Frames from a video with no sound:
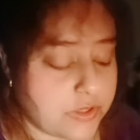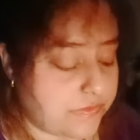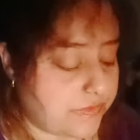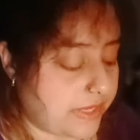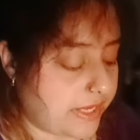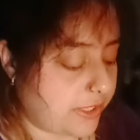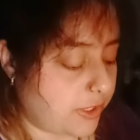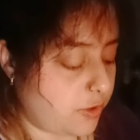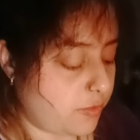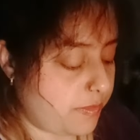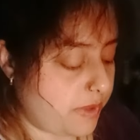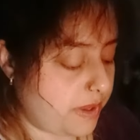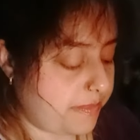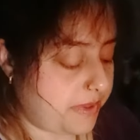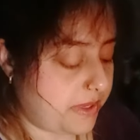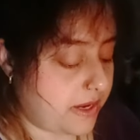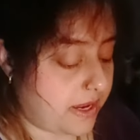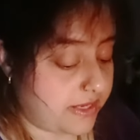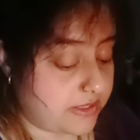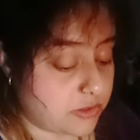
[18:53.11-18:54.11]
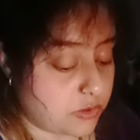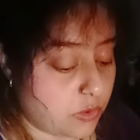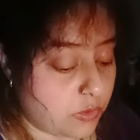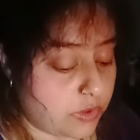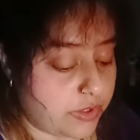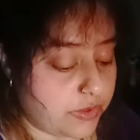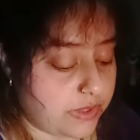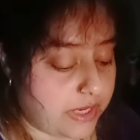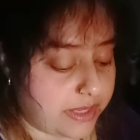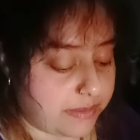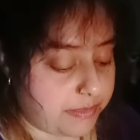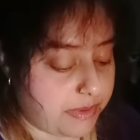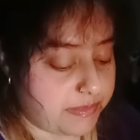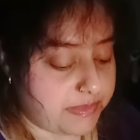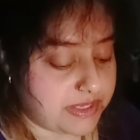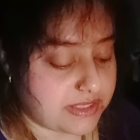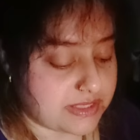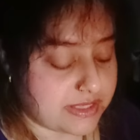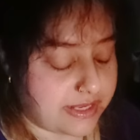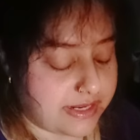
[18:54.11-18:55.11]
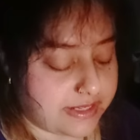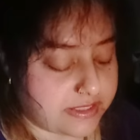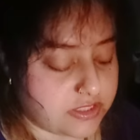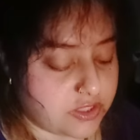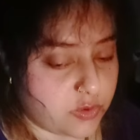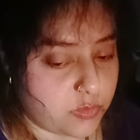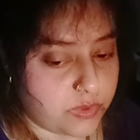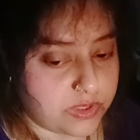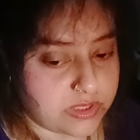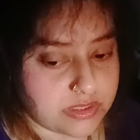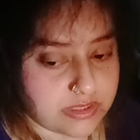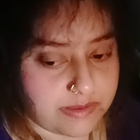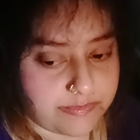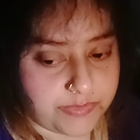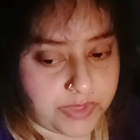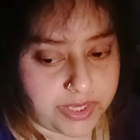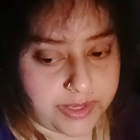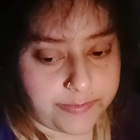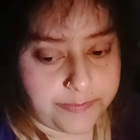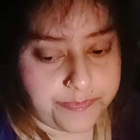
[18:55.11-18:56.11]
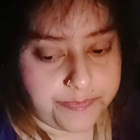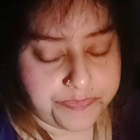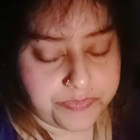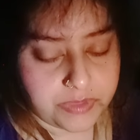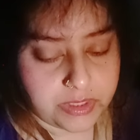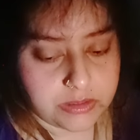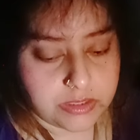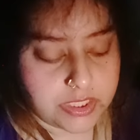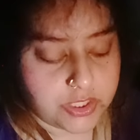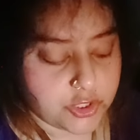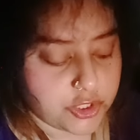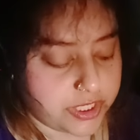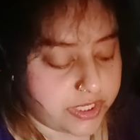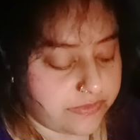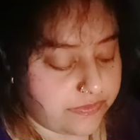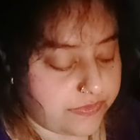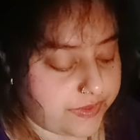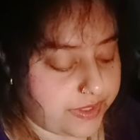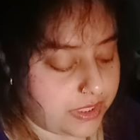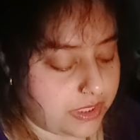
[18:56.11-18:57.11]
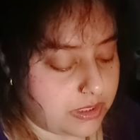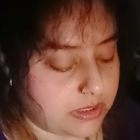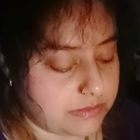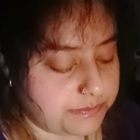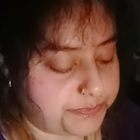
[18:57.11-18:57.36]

like, you maybe, I told you, like maybe it's connected with something, teaching field,